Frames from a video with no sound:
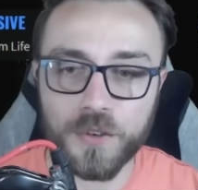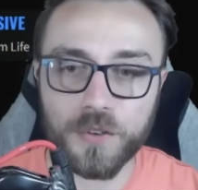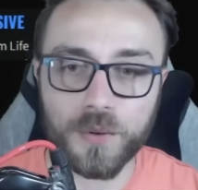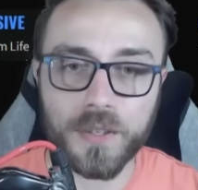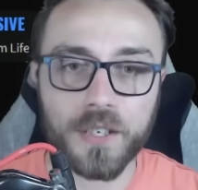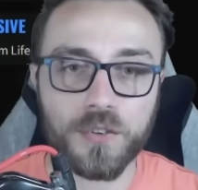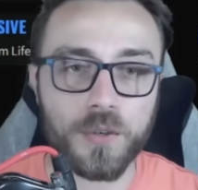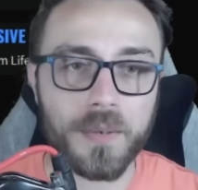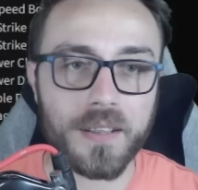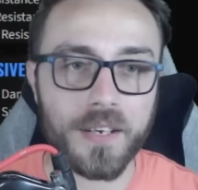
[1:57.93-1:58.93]
which is only
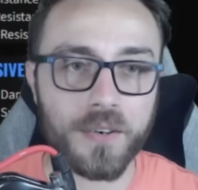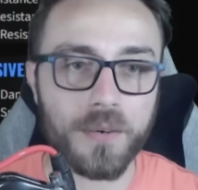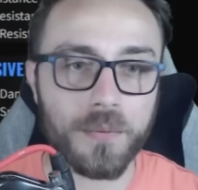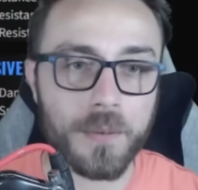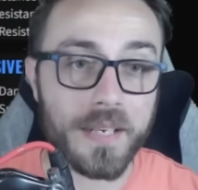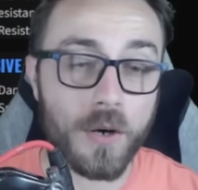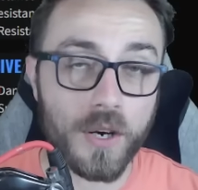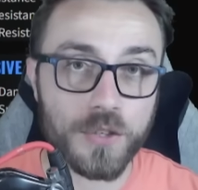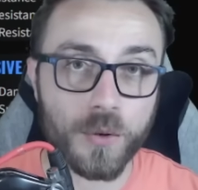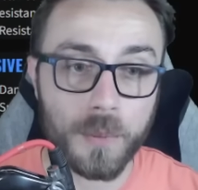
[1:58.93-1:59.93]
assuming that you're going to be
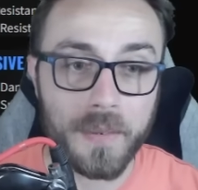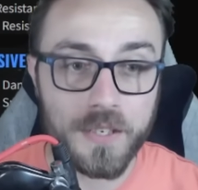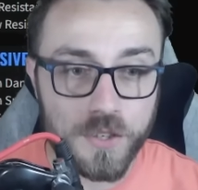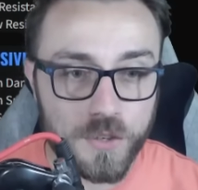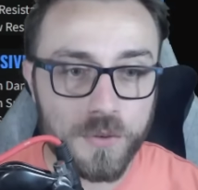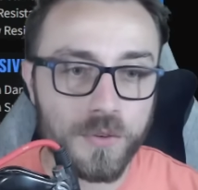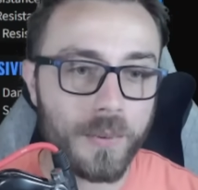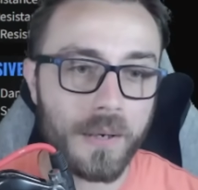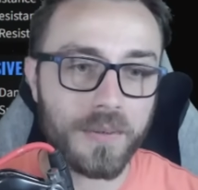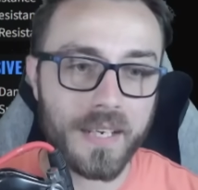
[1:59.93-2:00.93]
on Torment 2,
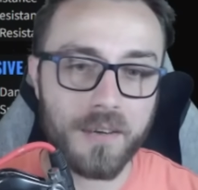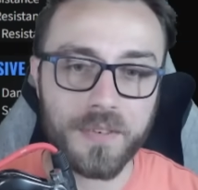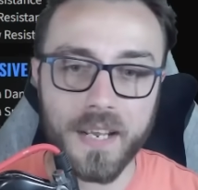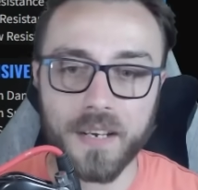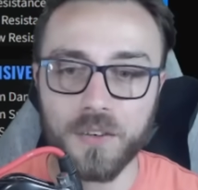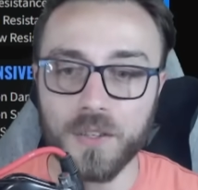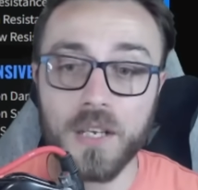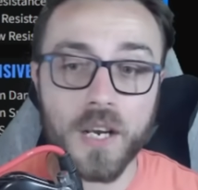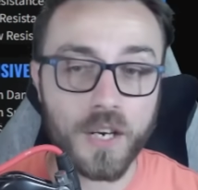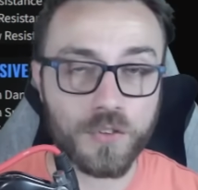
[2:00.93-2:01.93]
so I only have to
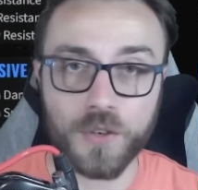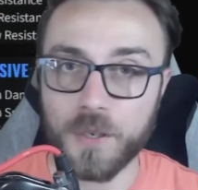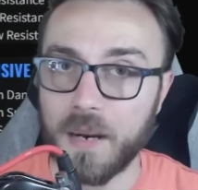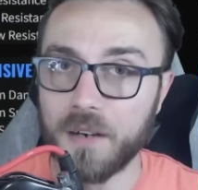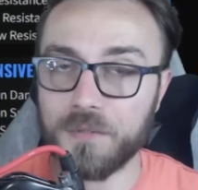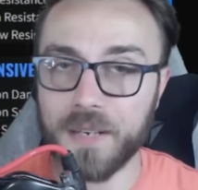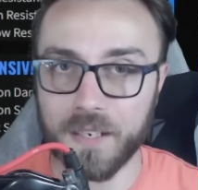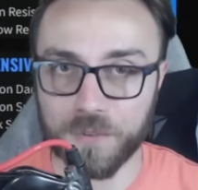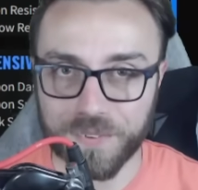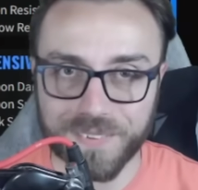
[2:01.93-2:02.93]
handle a certain amount of
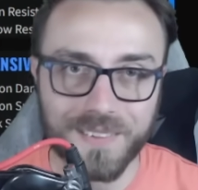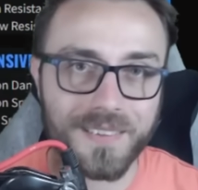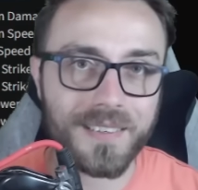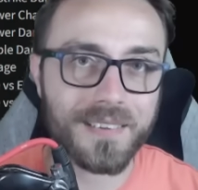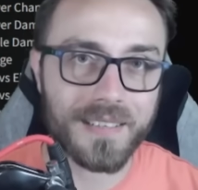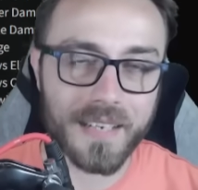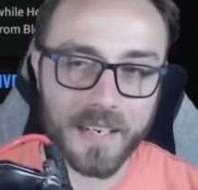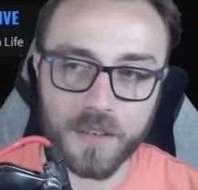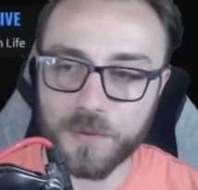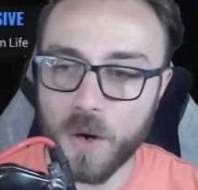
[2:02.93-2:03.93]
negative resistance and
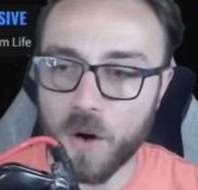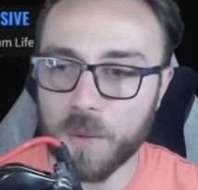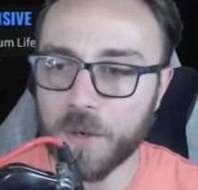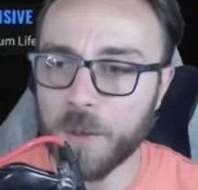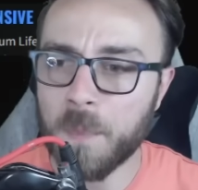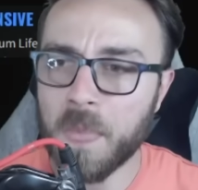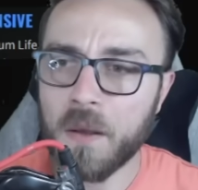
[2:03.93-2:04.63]
negative armor,